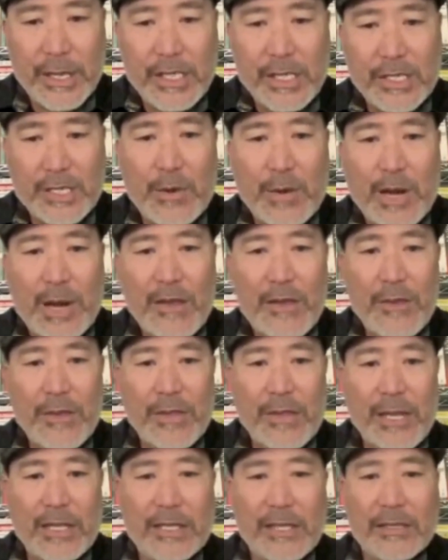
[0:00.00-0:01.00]
So rather
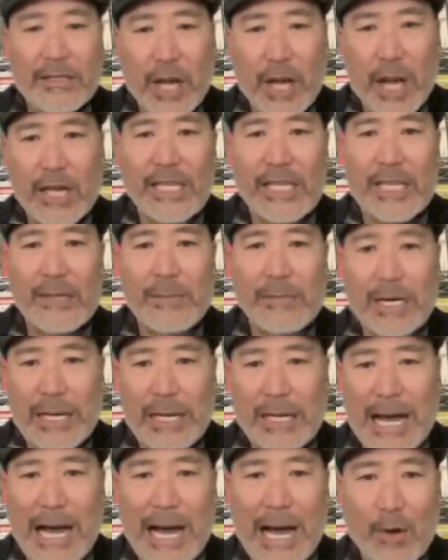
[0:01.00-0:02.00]
than talking
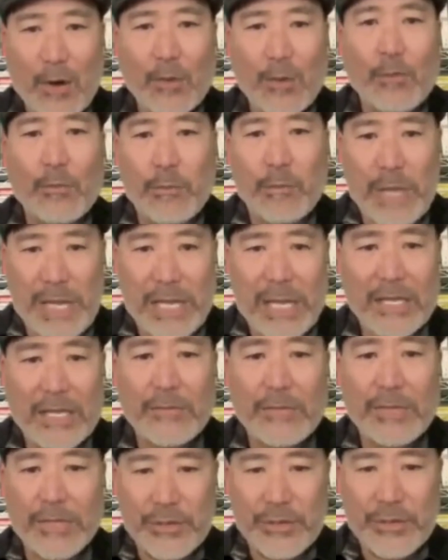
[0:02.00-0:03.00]
about how many
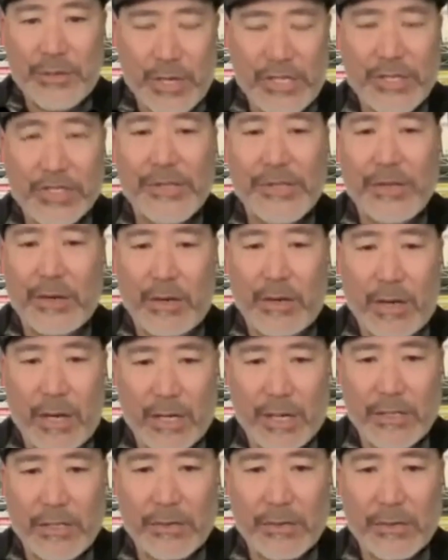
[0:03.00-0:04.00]
restrictions are
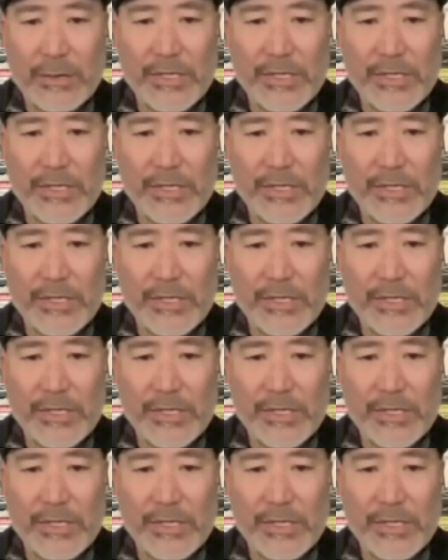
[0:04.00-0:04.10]
on you,